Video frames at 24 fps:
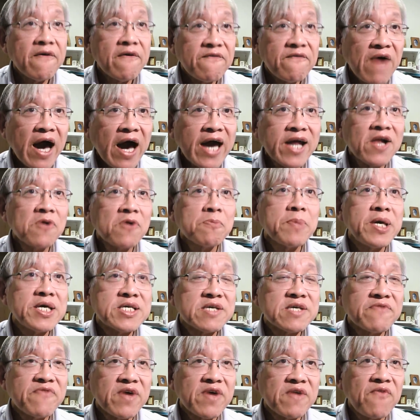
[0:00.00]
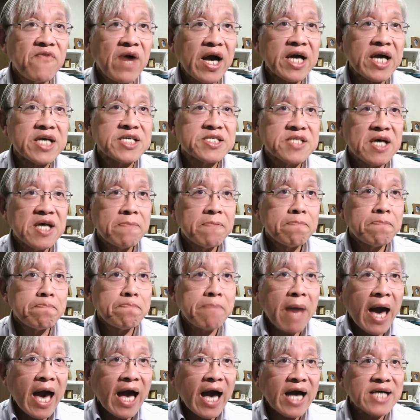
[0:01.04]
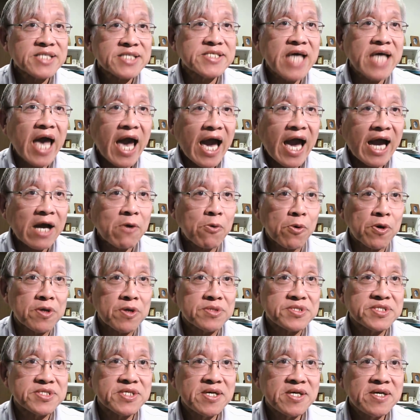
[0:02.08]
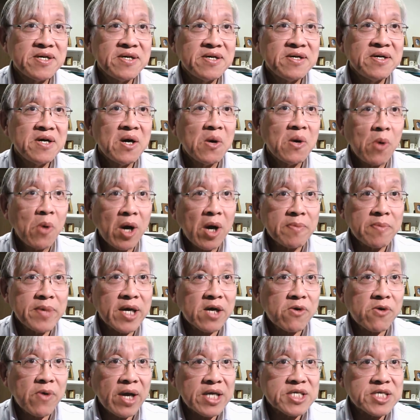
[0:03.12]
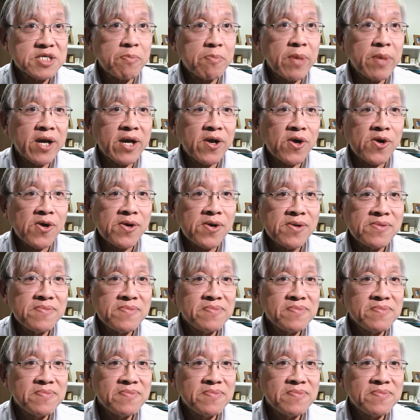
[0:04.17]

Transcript: Final piece of advice, Bassackwards. Want to be a great speaker?